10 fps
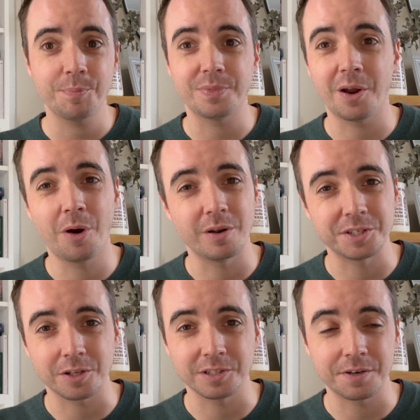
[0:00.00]
There are only
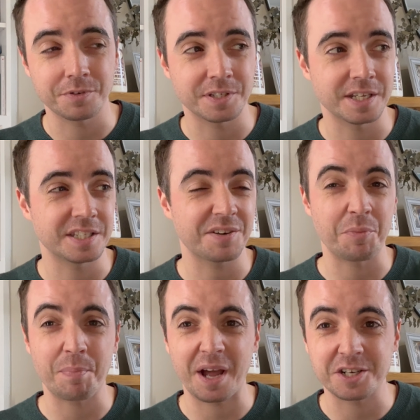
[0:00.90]
subtle differences,
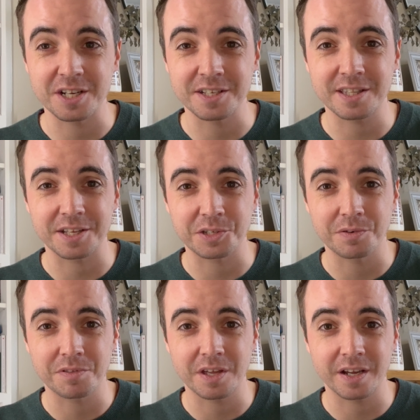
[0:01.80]
different badges, that sort of
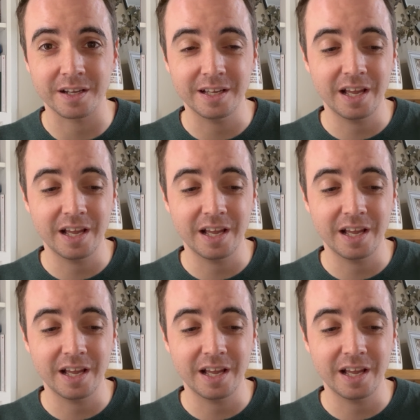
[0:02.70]
thing.